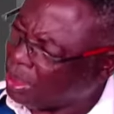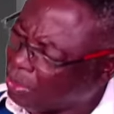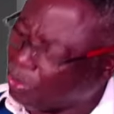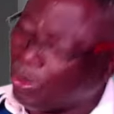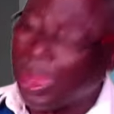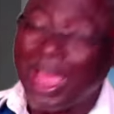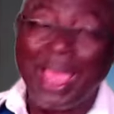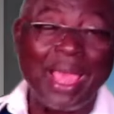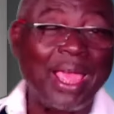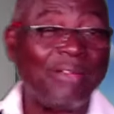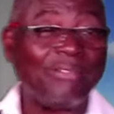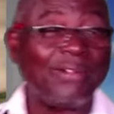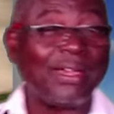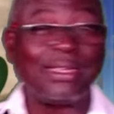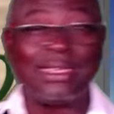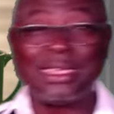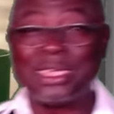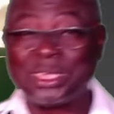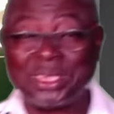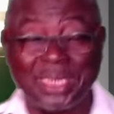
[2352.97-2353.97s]
Wherever
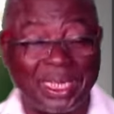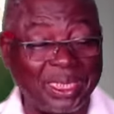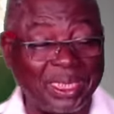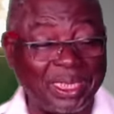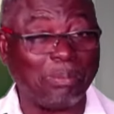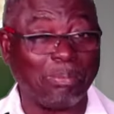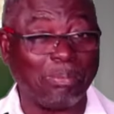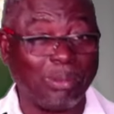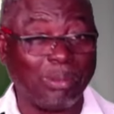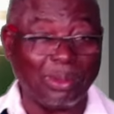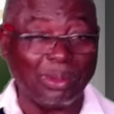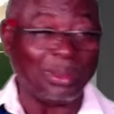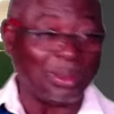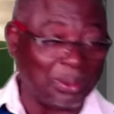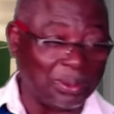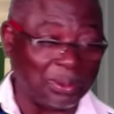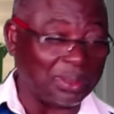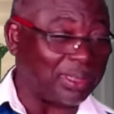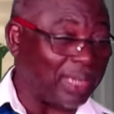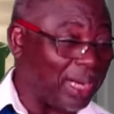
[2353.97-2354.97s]
they shed the blood
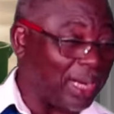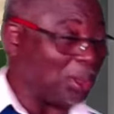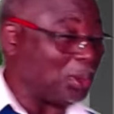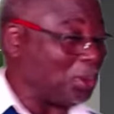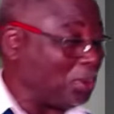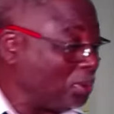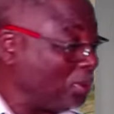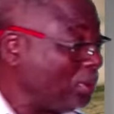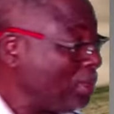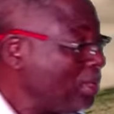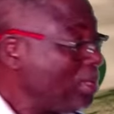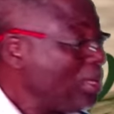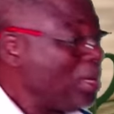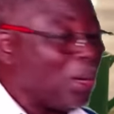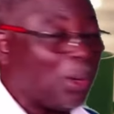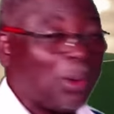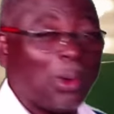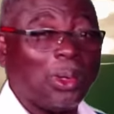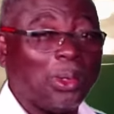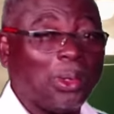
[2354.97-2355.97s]
to try to
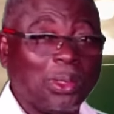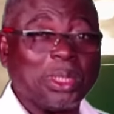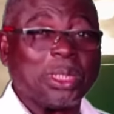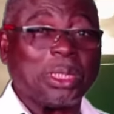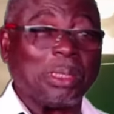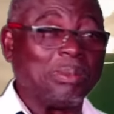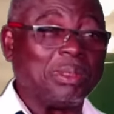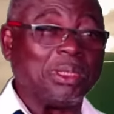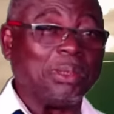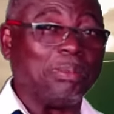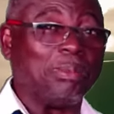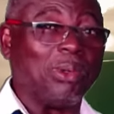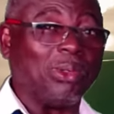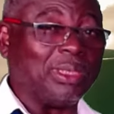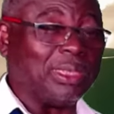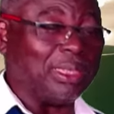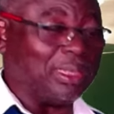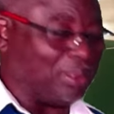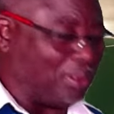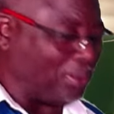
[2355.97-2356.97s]
call on some
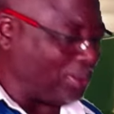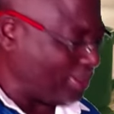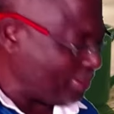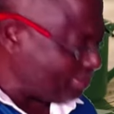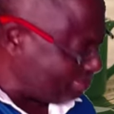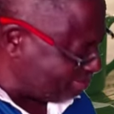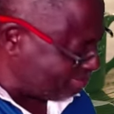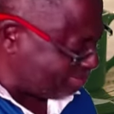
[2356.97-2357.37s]
demonic god,